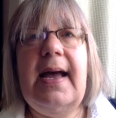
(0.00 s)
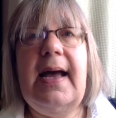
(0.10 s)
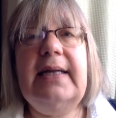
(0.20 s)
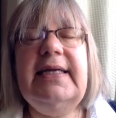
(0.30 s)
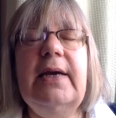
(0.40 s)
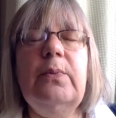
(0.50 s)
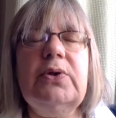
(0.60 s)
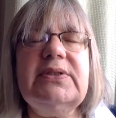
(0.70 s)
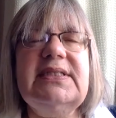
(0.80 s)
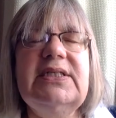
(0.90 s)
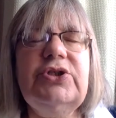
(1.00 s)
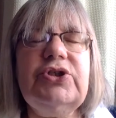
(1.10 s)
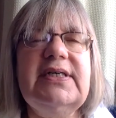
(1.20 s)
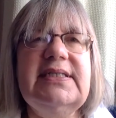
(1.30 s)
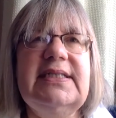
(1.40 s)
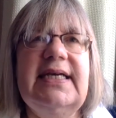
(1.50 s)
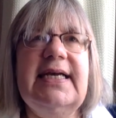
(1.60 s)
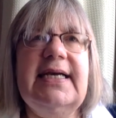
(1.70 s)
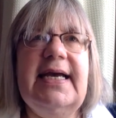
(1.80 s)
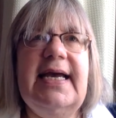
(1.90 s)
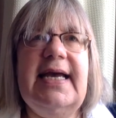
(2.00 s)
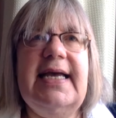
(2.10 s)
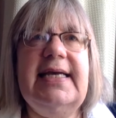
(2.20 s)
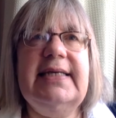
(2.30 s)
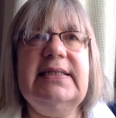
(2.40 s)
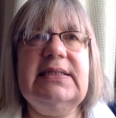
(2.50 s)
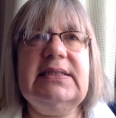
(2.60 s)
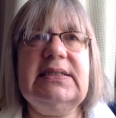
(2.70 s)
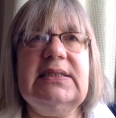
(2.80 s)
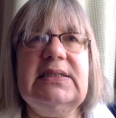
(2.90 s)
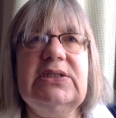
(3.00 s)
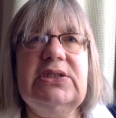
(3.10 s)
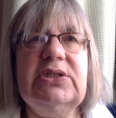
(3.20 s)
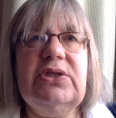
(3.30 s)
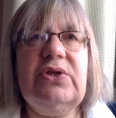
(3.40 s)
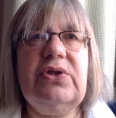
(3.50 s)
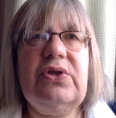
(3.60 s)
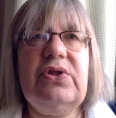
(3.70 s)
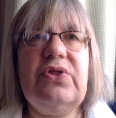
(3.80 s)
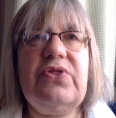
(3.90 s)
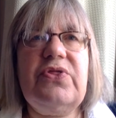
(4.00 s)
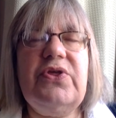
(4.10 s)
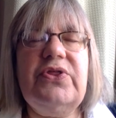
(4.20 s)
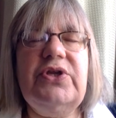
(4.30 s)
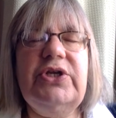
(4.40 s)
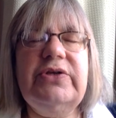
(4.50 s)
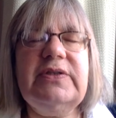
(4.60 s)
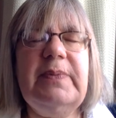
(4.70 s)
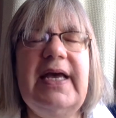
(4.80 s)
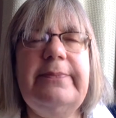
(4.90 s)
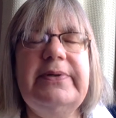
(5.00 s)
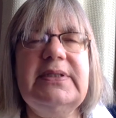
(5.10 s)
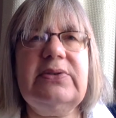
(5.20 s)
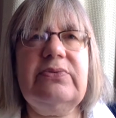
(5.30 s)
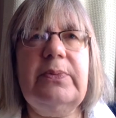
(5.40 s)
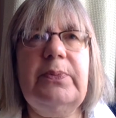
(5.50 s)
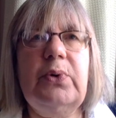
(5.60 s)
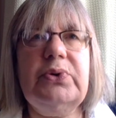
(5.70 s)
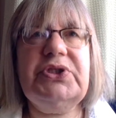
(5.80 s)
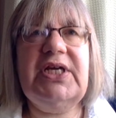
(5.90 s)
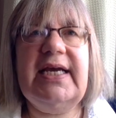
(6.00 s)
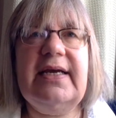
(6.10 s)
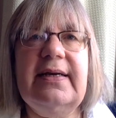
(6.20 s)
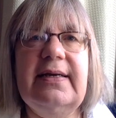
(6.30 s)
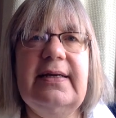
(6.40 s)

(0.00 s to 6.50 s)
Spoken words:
And yet what's interesting is that the newspapers are reporting